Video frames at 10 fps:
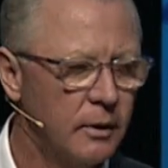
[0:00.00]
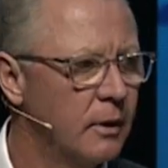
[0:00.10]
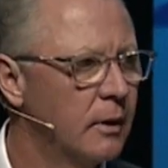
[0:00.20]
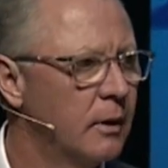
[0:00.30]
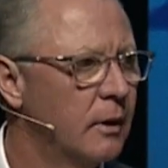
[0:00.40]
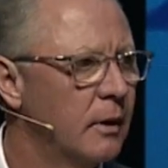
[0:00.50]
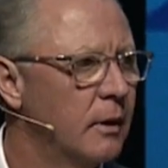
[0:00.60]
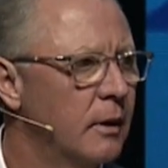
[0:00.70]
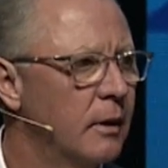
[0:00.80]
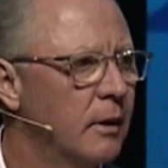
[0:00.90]

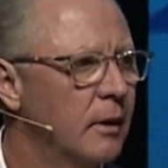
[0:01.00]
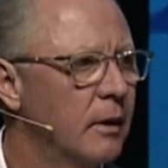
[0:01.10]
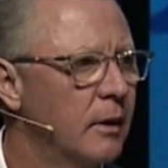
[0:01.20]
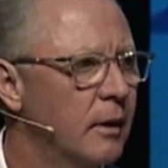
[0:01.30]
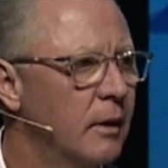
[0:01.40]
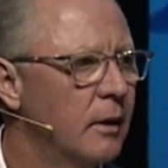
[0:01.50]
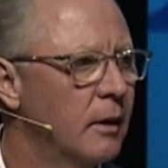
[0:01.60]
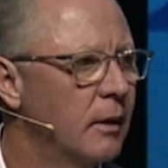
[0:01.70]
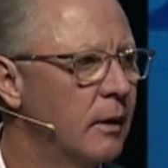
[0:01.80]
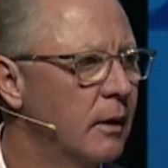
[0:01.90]

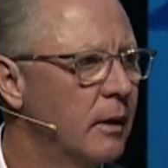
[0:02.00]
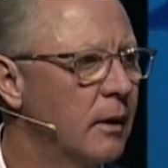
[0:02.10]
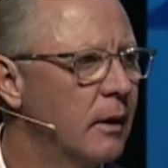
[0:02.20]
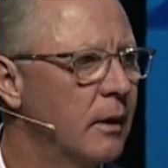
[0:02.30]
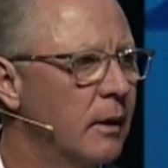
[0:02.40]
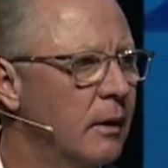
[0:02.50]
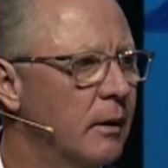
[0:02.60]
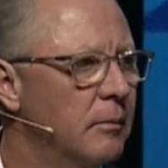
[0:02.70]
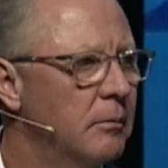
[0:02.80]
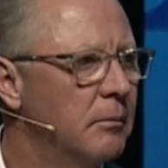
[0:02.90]

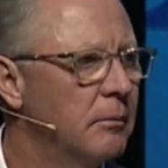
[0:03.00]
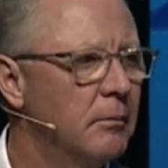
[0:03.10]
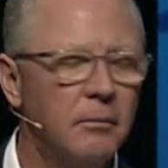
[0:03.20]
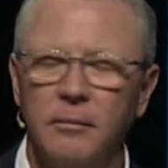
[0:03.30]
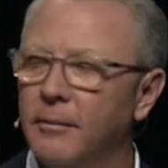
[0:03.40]
Nobody speaks.